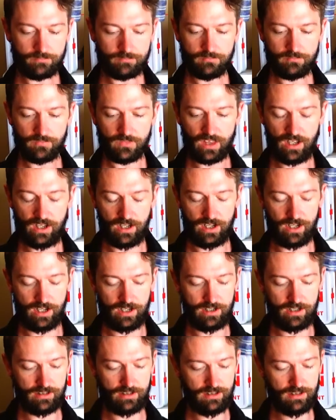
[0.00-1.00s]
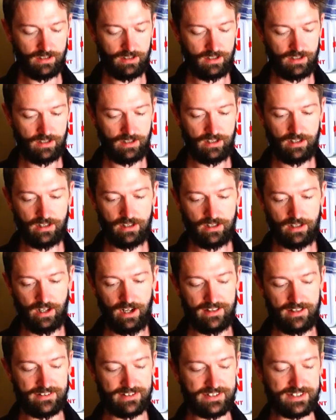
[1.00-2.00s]

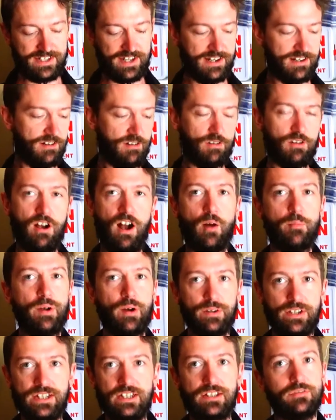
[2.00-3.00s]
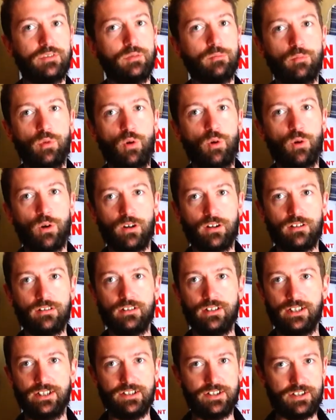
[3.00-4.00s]
Then I decided I'll cop out even more
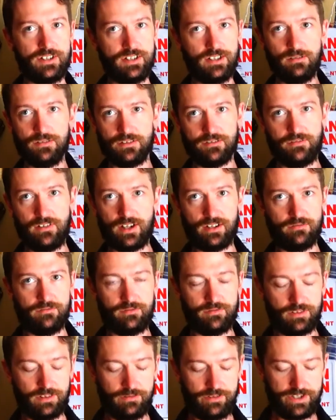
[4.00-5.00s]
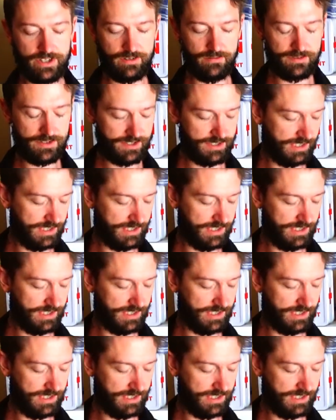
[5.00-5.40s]
and just use a fucking fruit juice.